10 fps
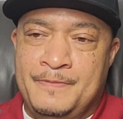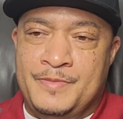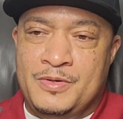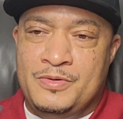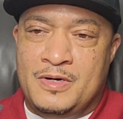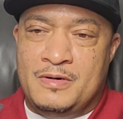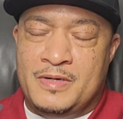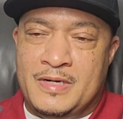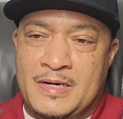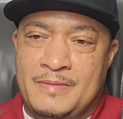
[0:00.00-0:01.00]

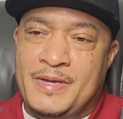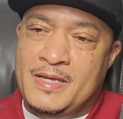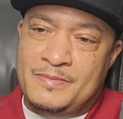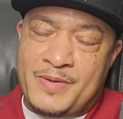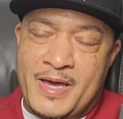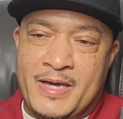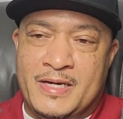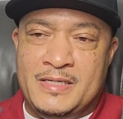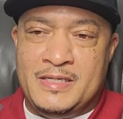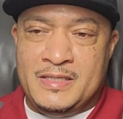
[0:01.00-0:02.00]
I made it back.
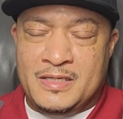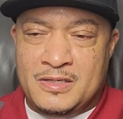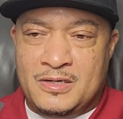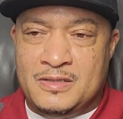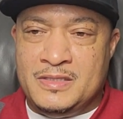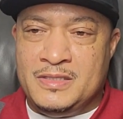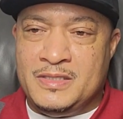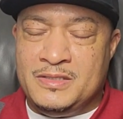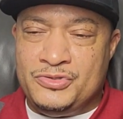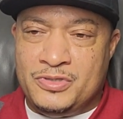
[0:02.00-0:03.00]
I didn't get caught, didn't
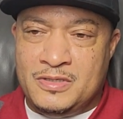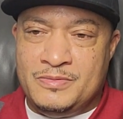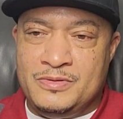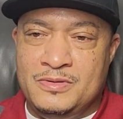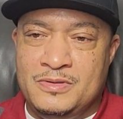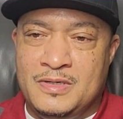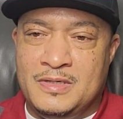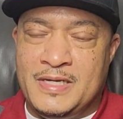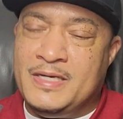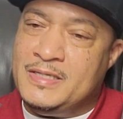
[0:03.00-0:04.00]
get in trouble. I
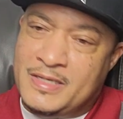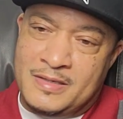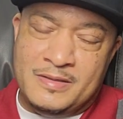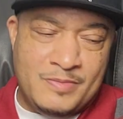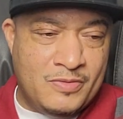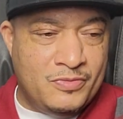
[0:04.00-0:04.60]
laid down in my